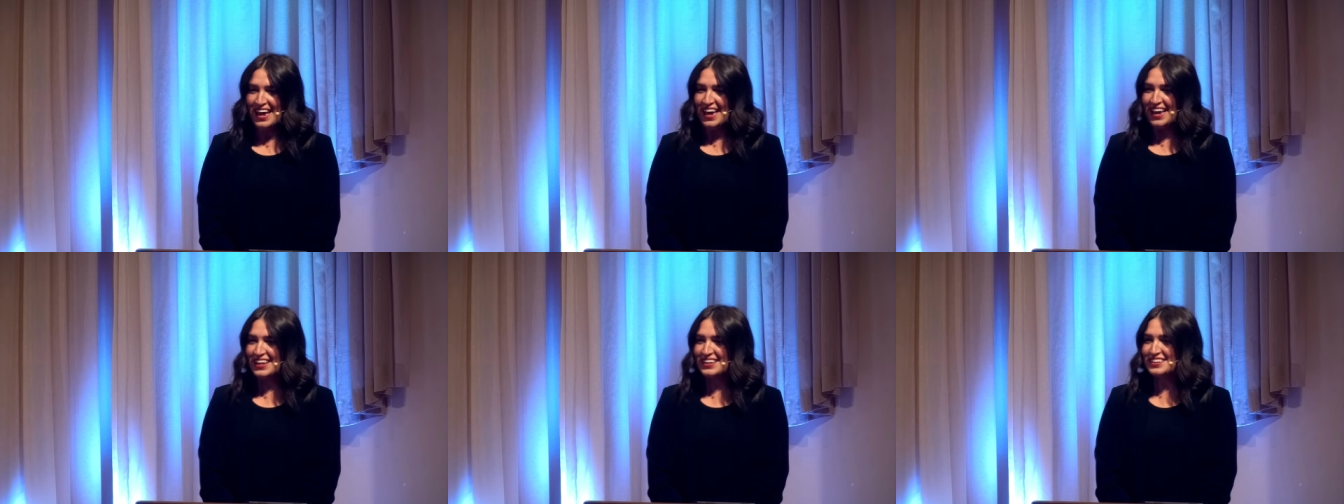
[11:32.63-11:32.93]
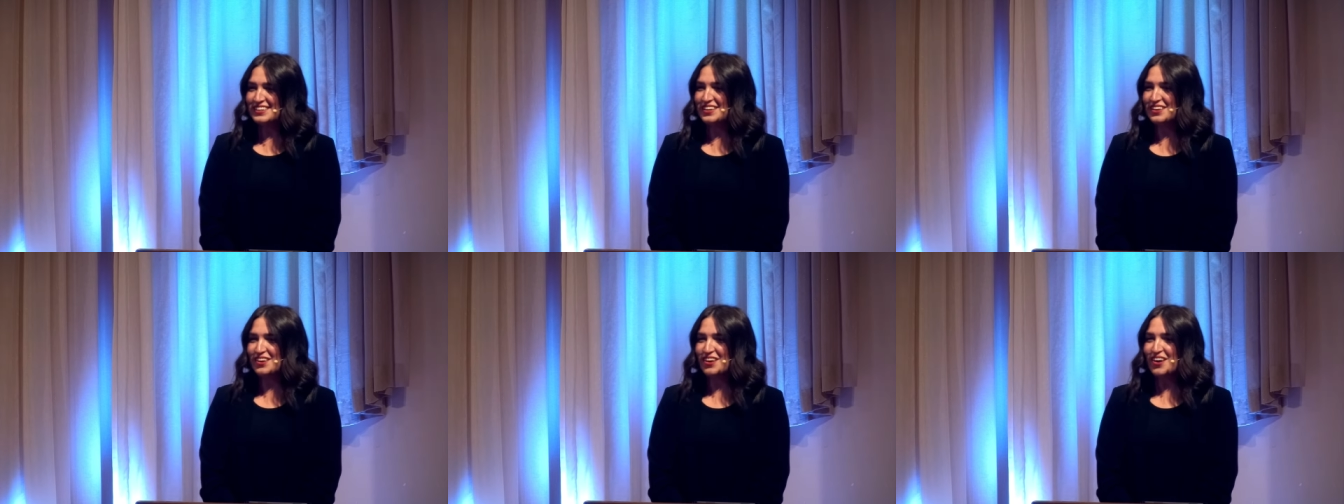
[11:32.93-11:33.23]
and
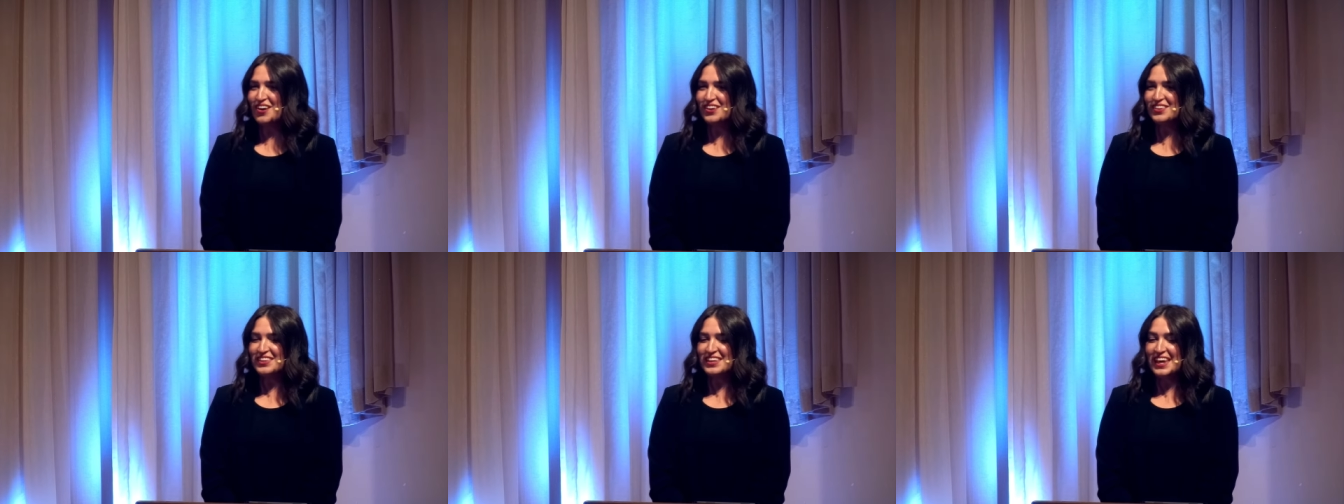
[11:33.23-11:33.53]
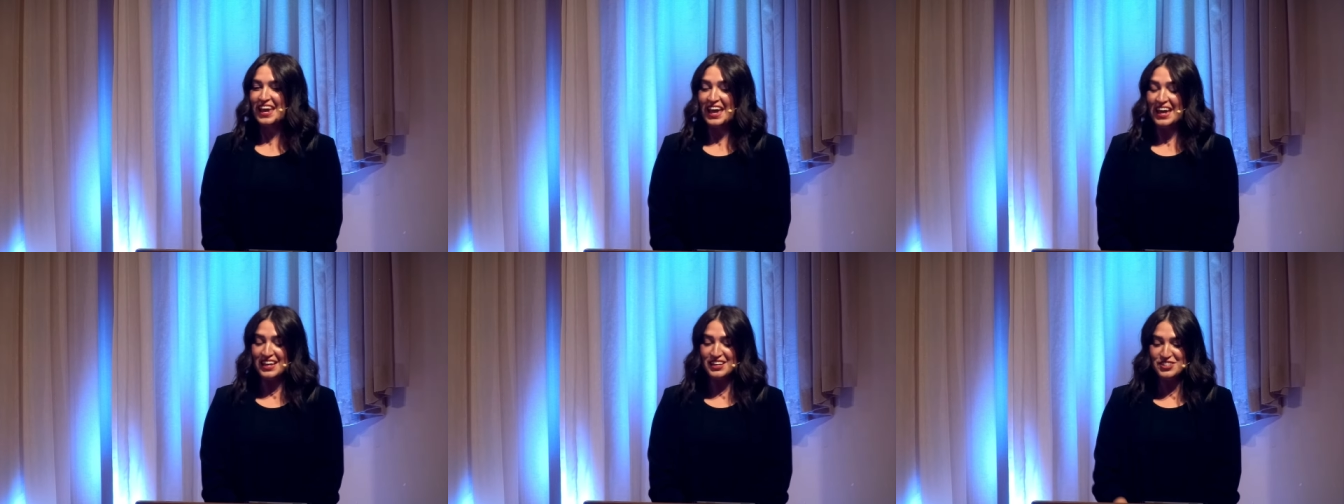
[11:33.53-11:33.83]
there are
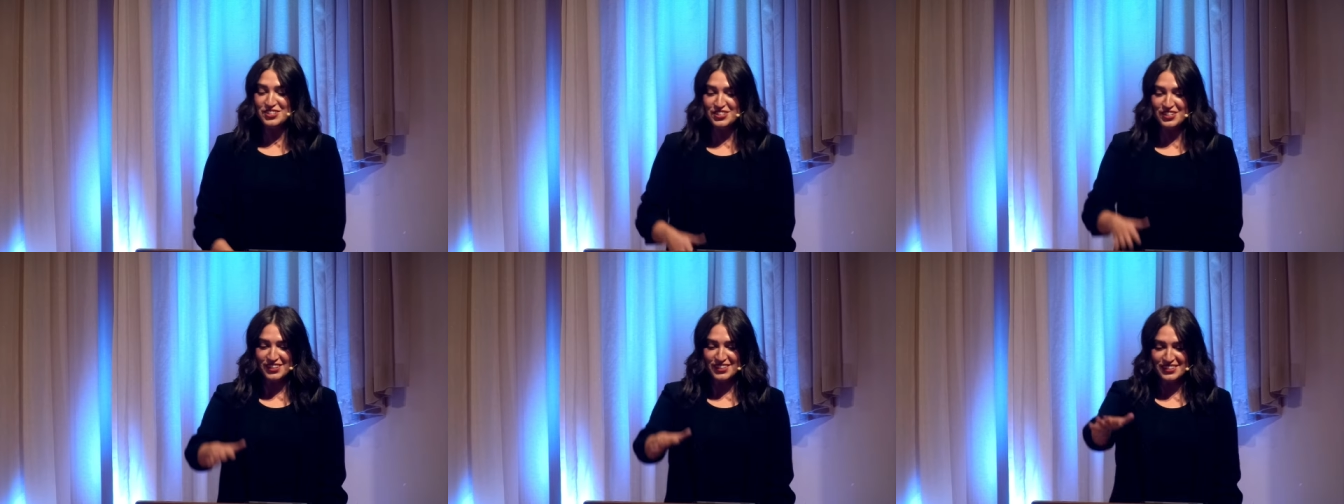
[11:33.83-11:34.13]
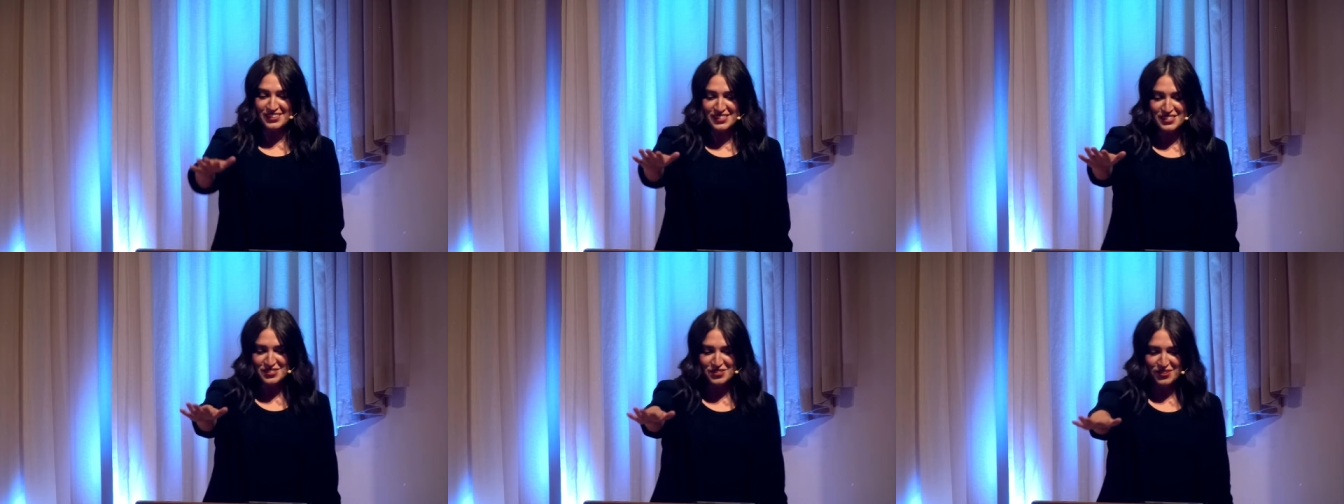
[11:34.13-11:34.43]
the
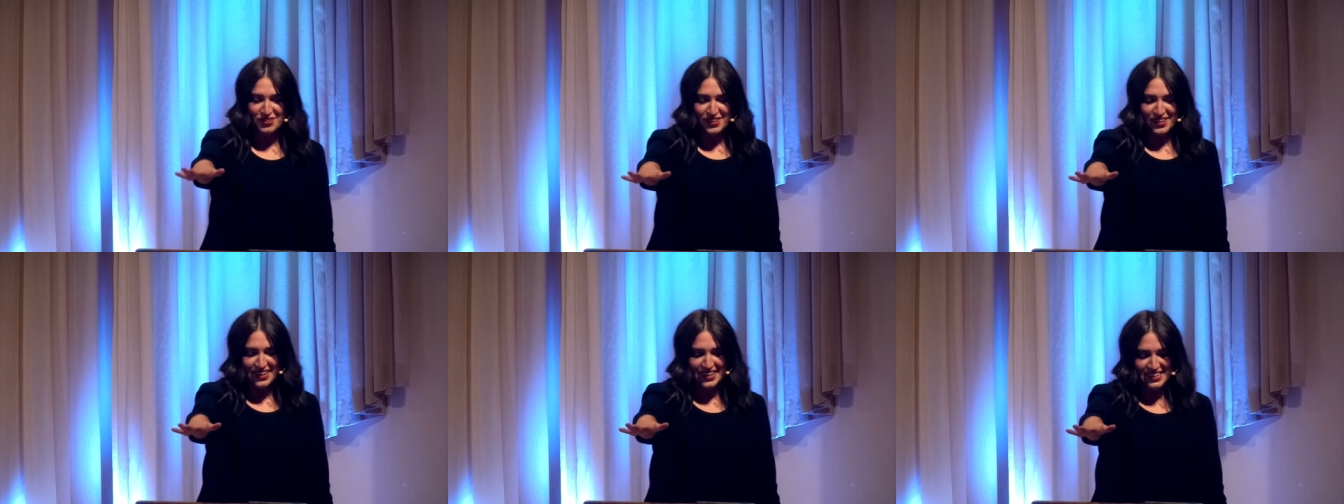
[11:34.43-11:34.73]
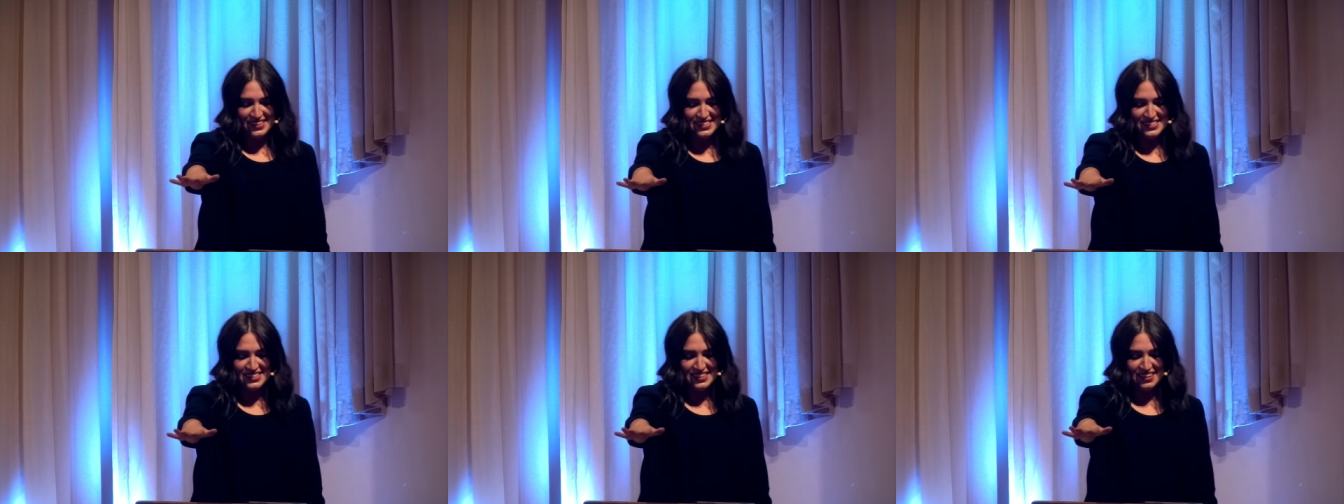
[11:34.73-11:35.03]
ancient
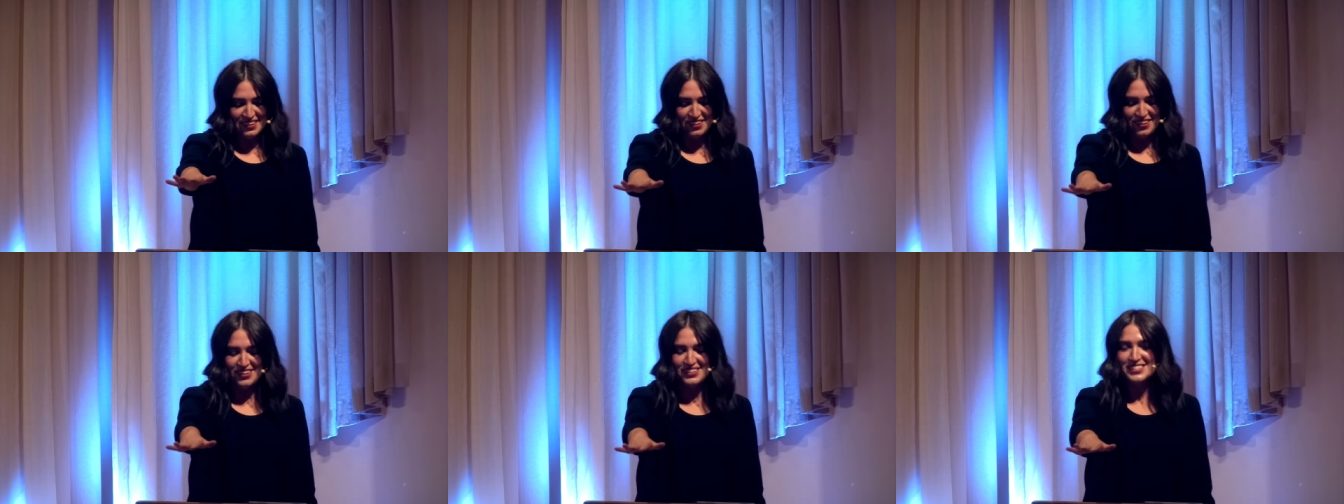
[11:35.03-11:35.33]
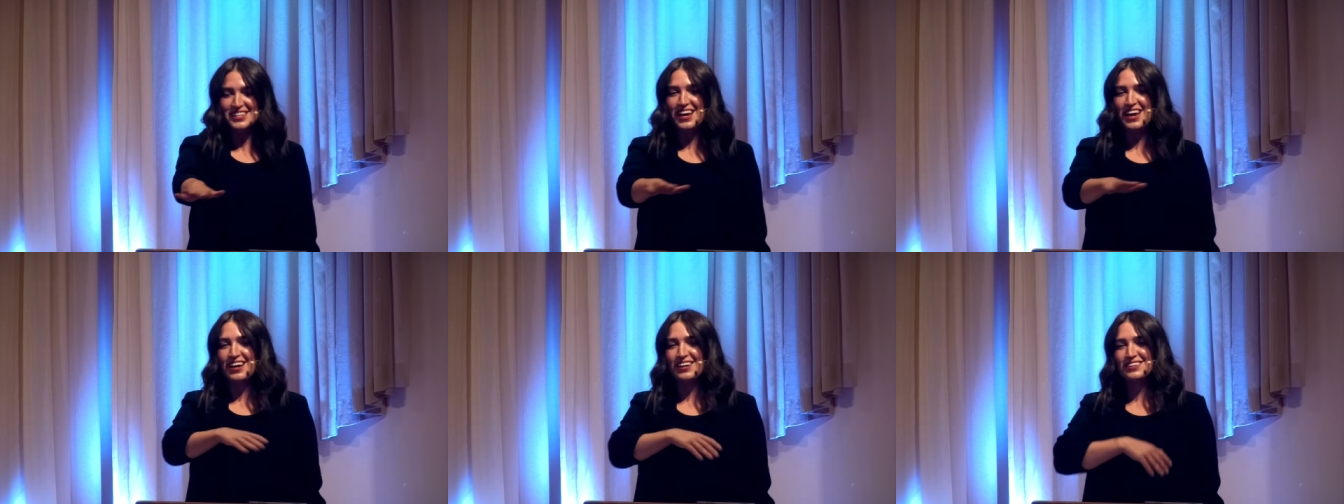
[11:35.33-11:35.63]
stories in our
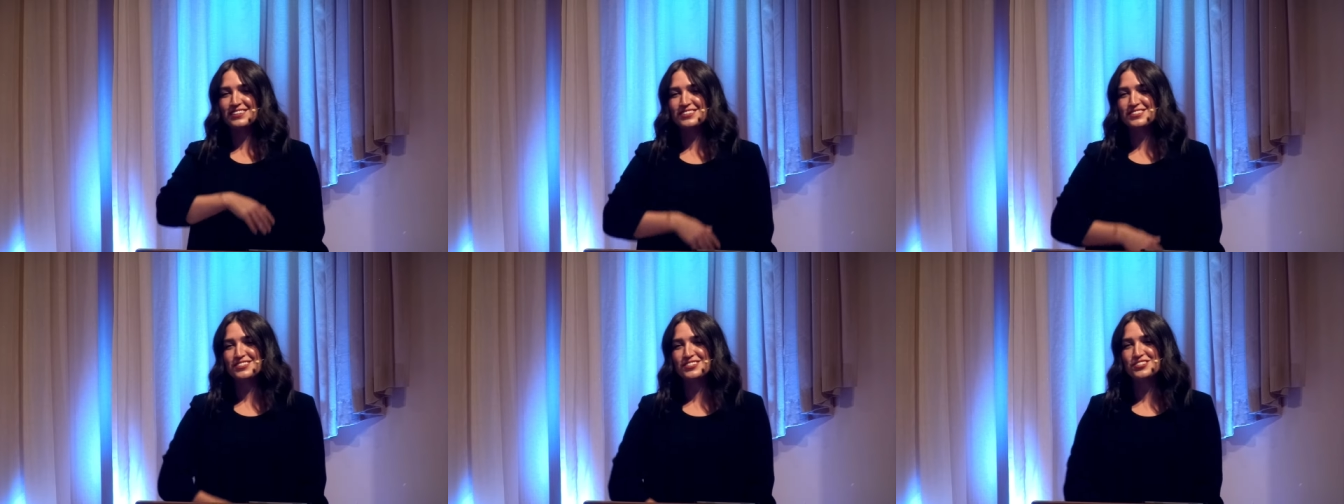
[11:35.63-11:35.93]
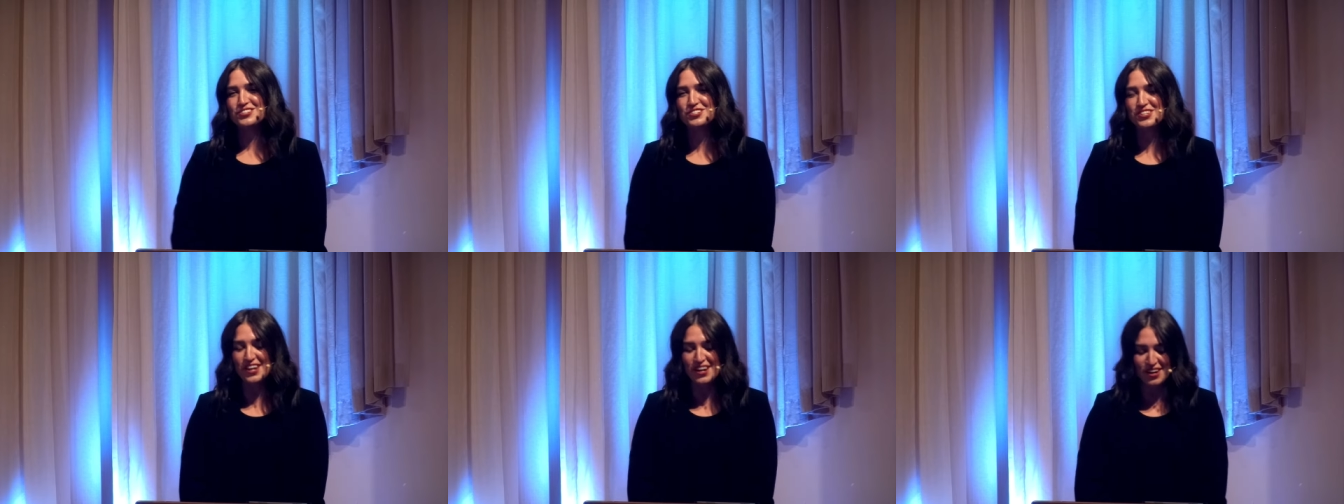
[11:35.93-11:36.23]
text
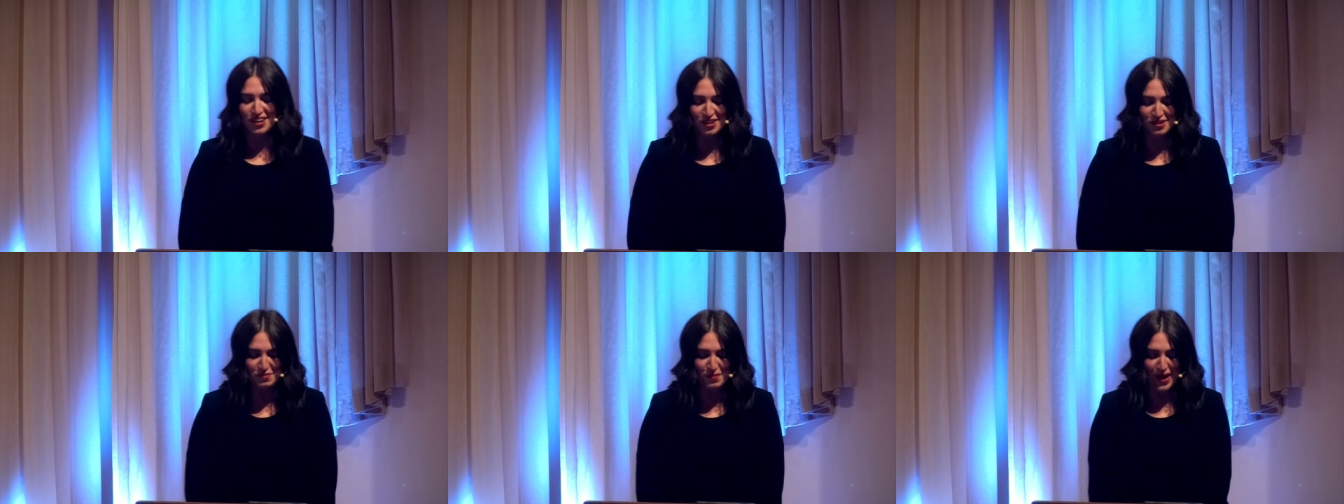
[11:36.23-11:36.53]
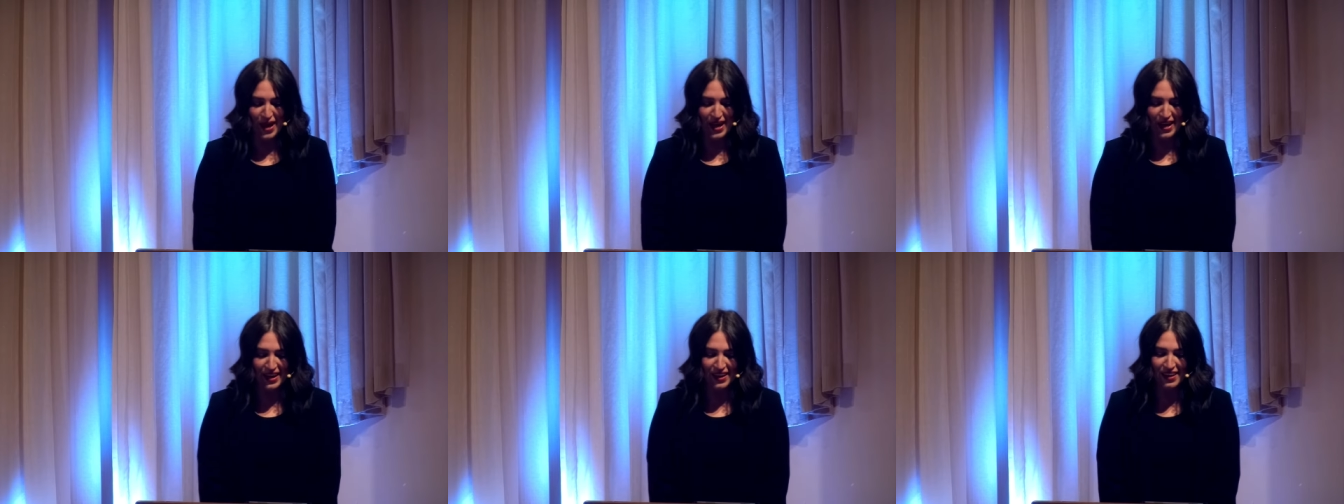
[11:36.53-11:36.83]
shared
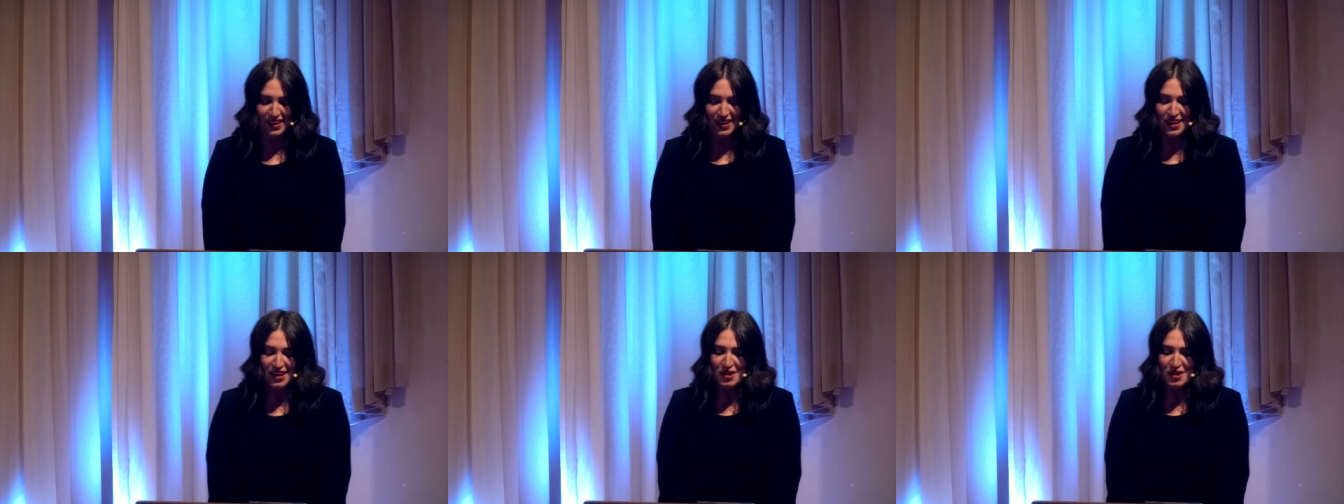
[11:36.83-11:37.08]
by